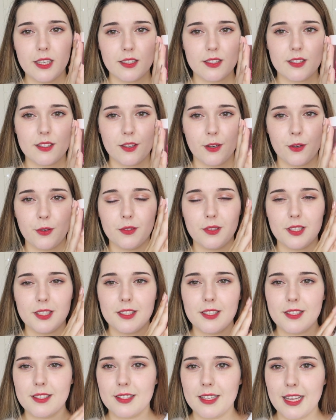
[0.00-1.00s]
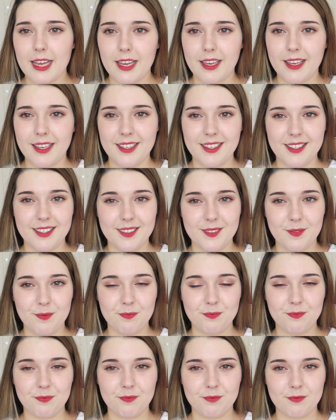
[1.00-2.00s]
So this is like
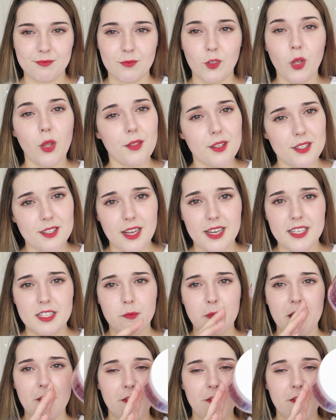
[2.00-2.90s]
not the size of my